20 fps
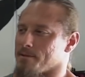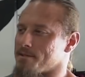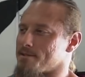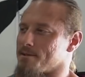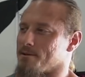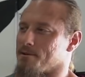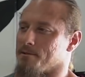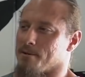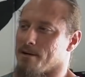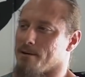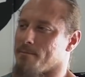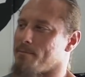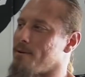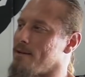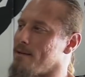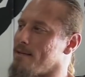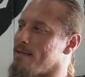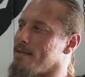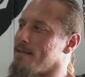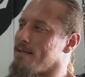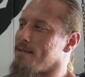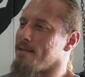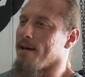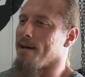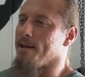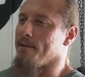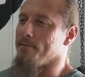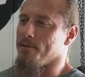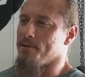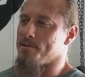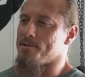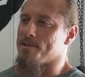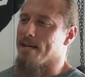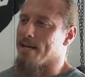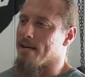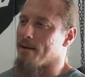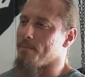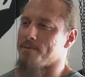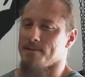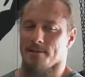the sternum up, and if you
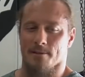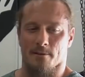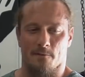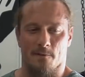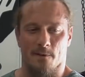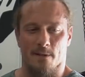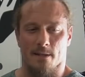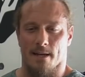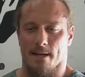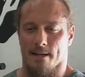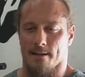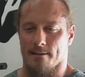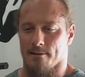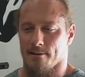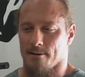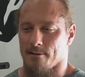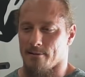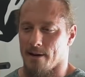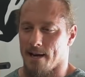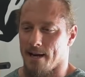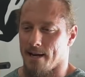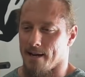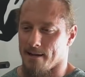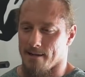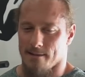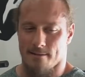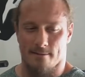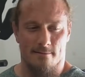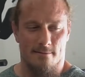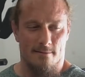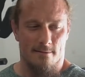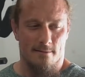set up so you feel like you're creating